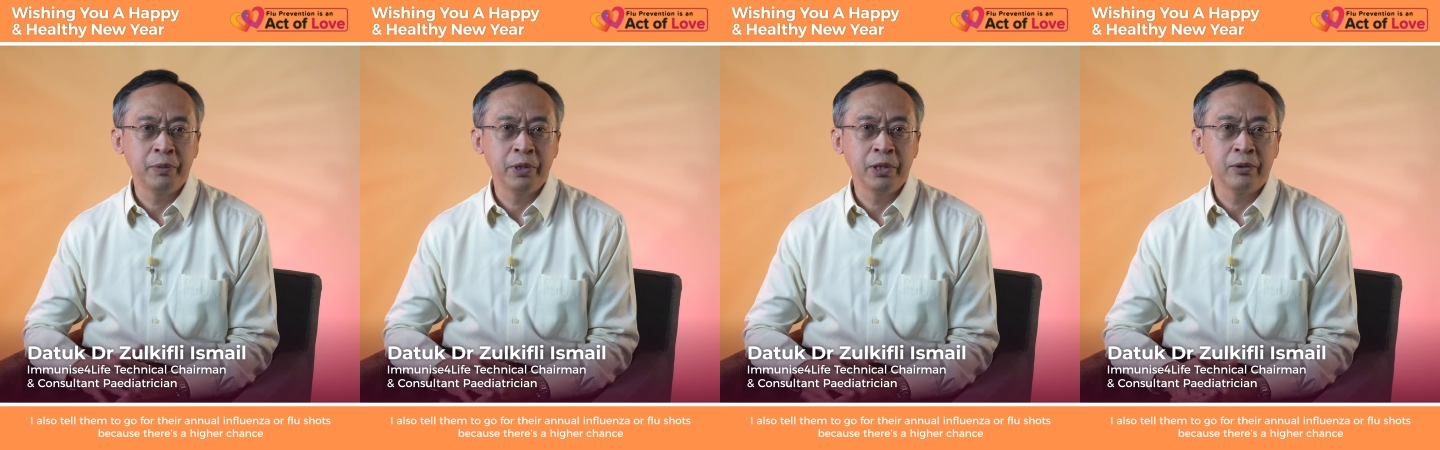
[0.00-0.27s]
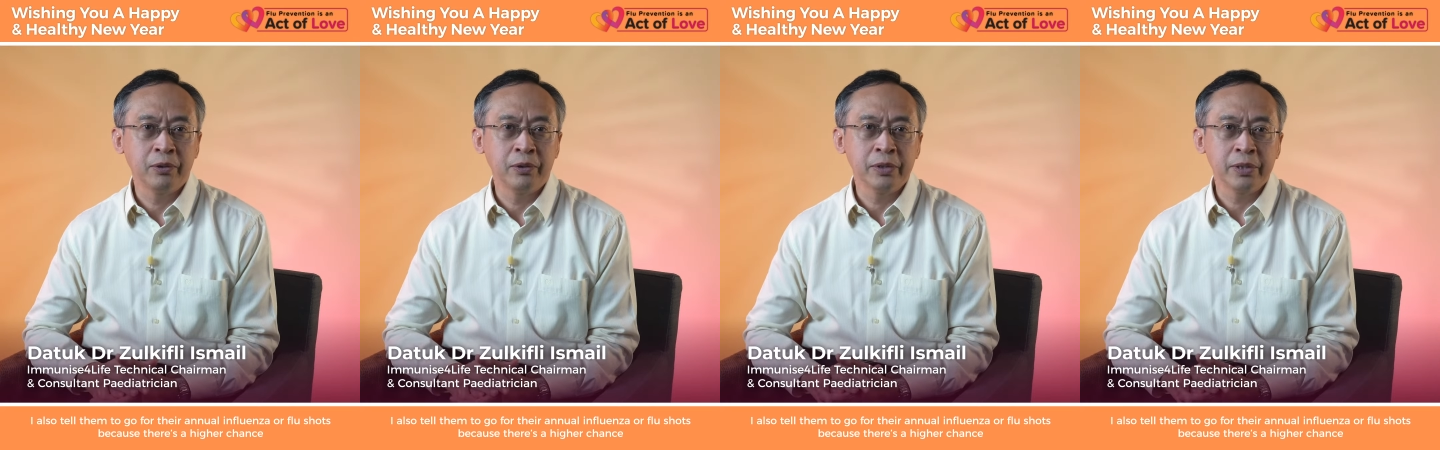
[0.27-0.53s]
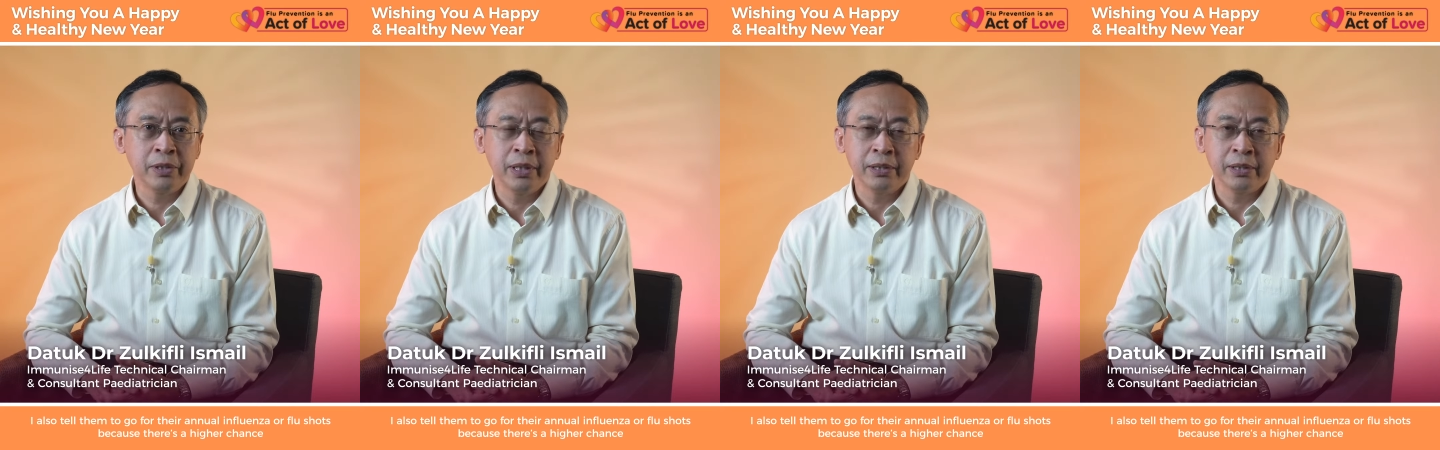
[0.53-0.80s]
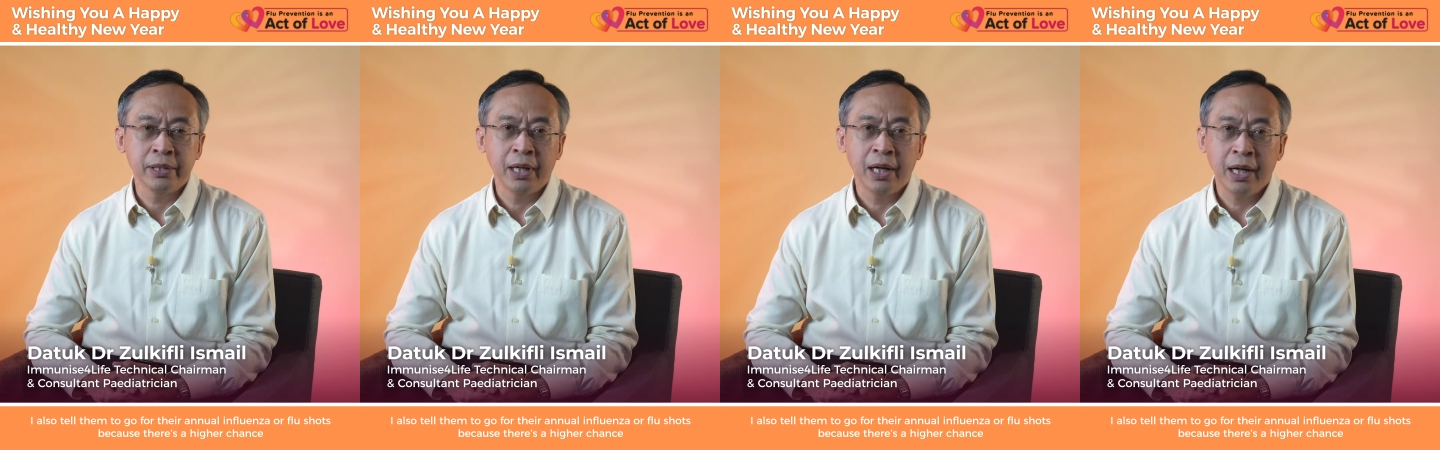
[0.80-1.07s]
because
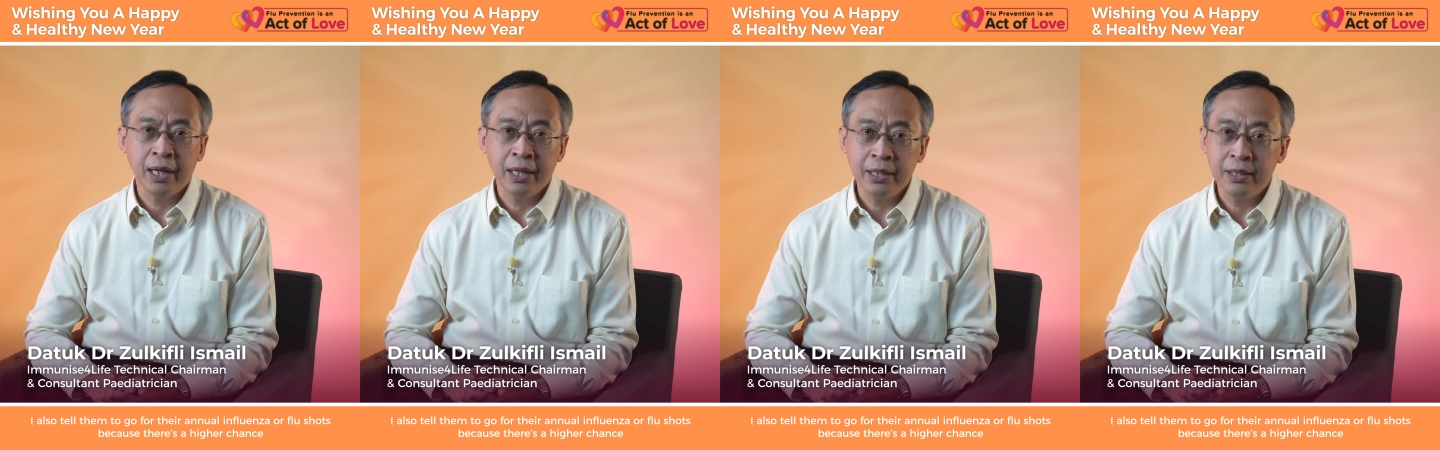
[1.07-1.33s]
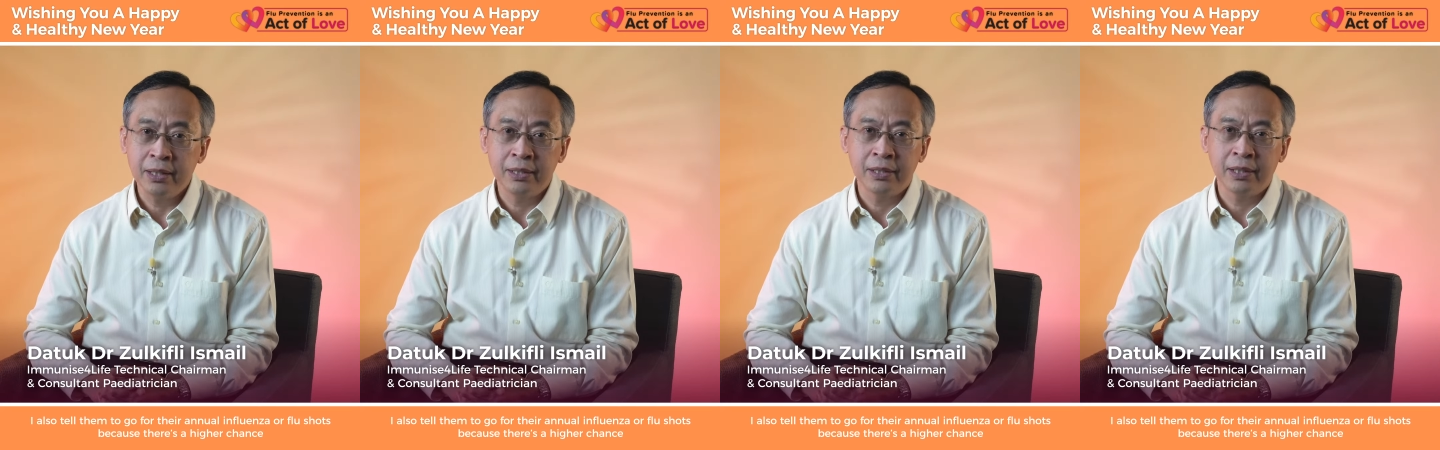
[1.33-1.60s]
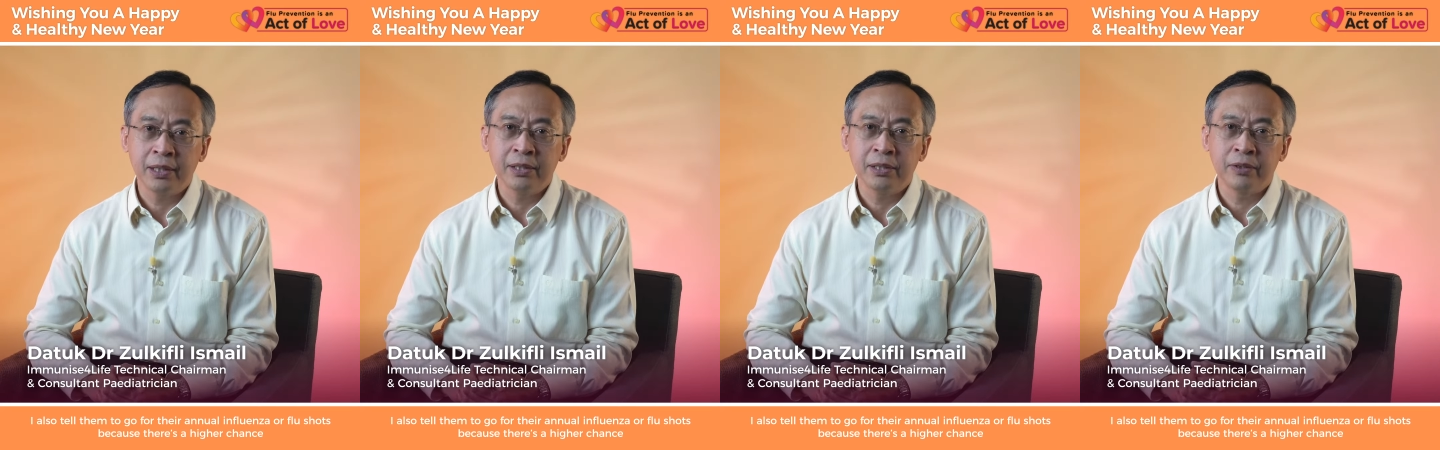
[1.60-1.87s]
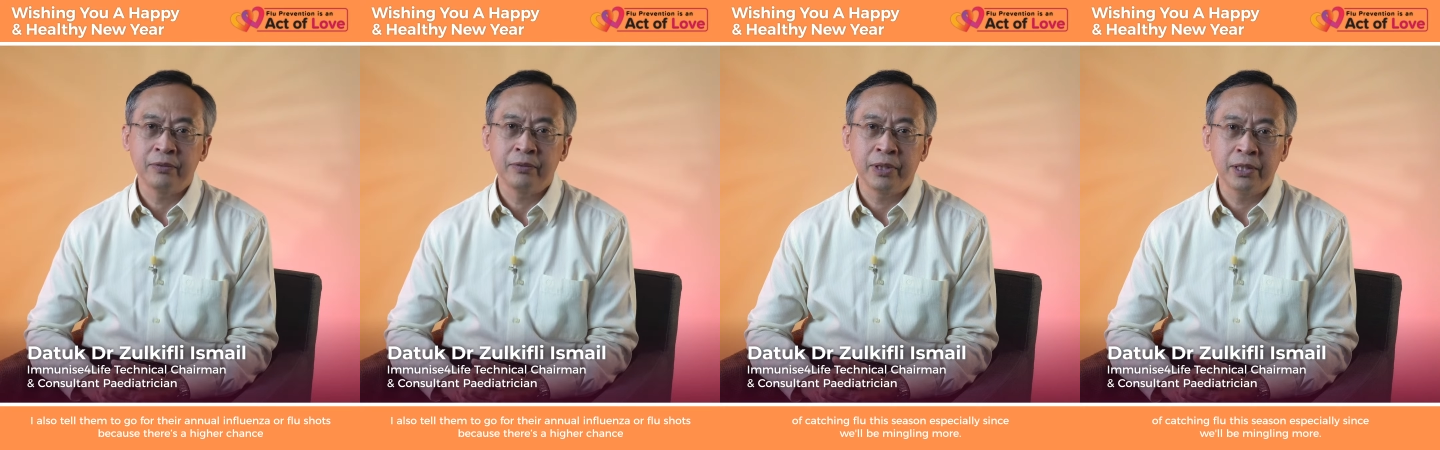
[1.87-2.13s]
there's a higher chance
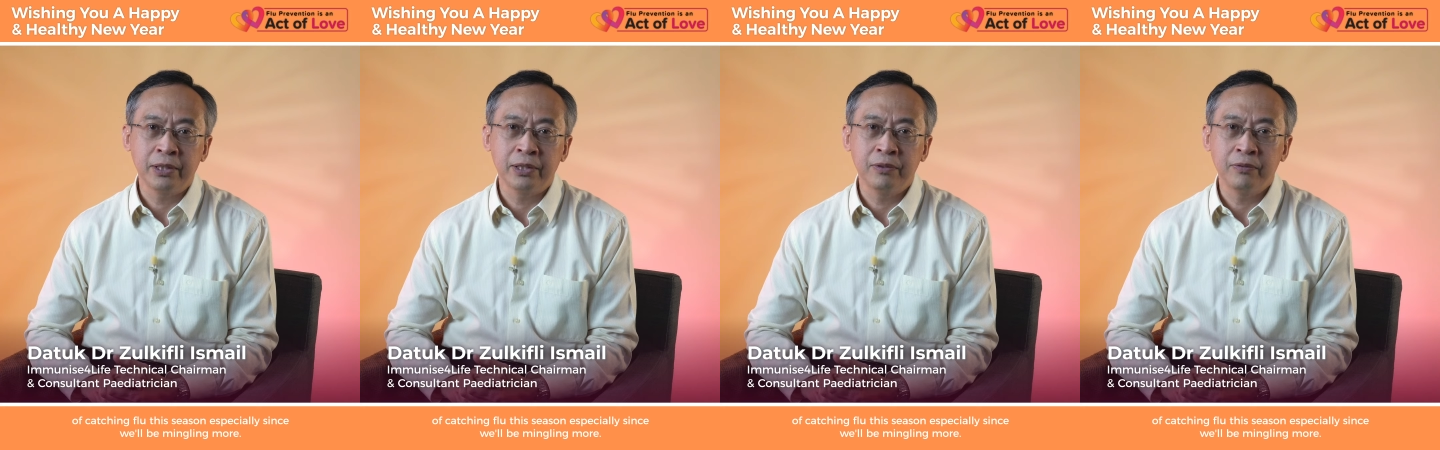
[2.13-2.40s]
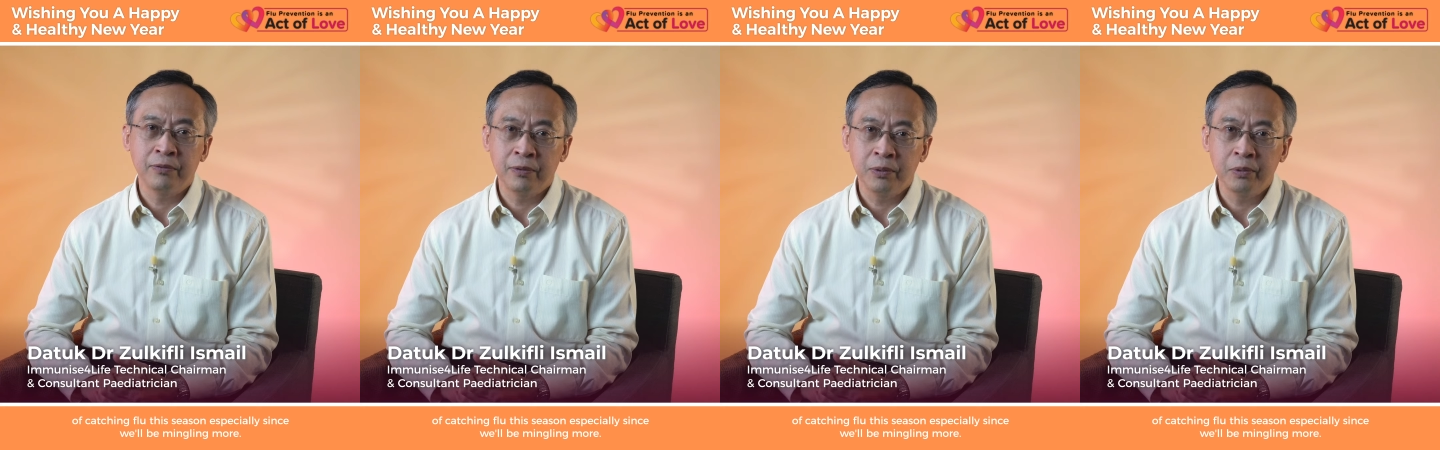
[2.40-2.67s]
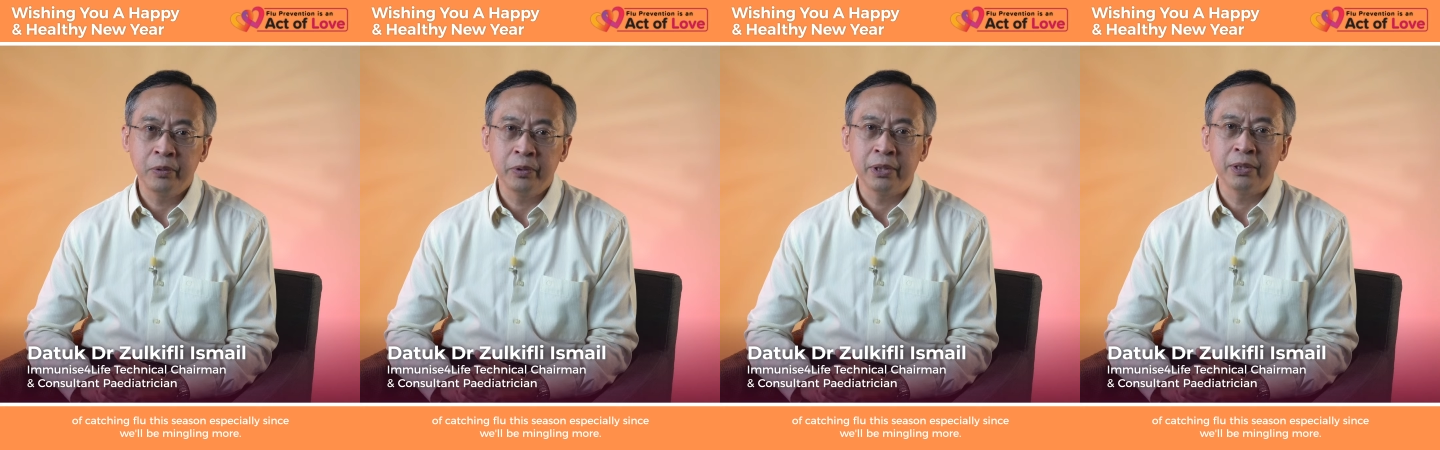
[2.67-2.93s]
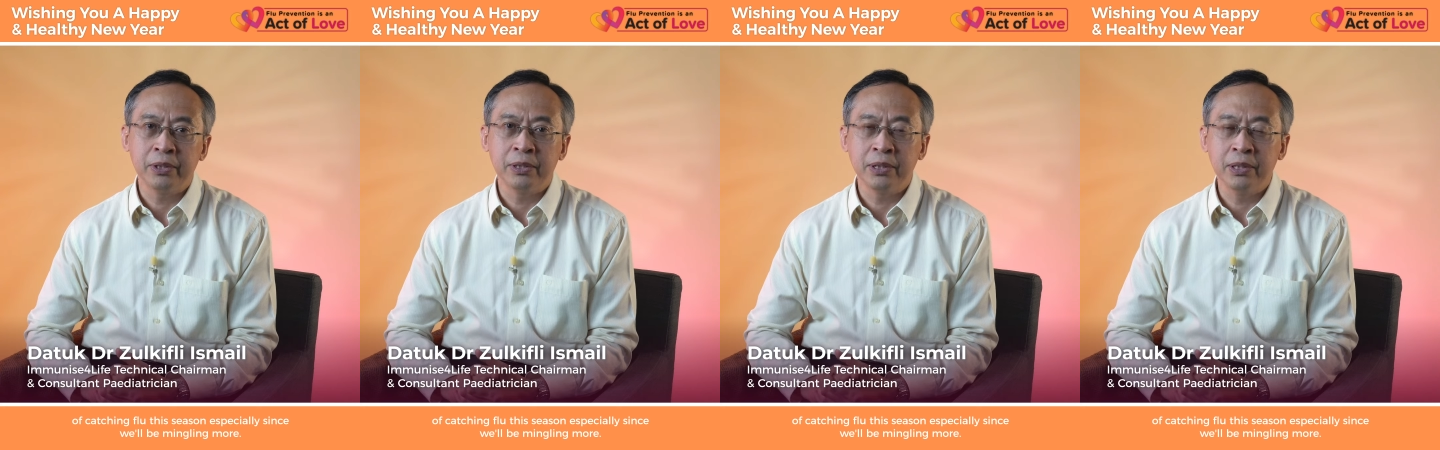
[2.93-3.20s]
of catching flu
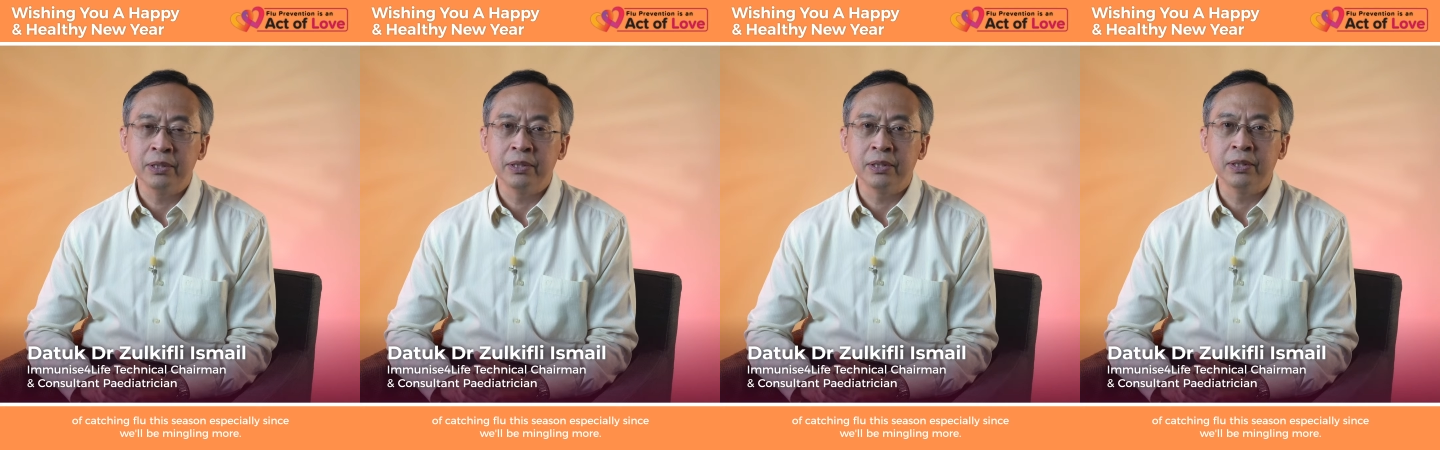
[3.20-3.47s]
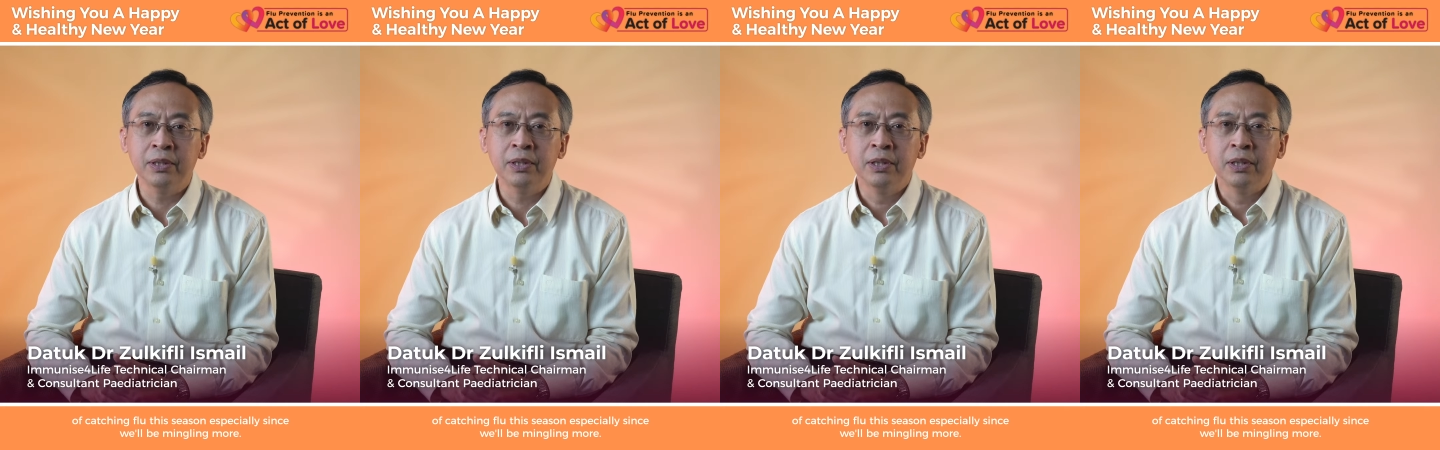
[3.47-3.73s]
this season,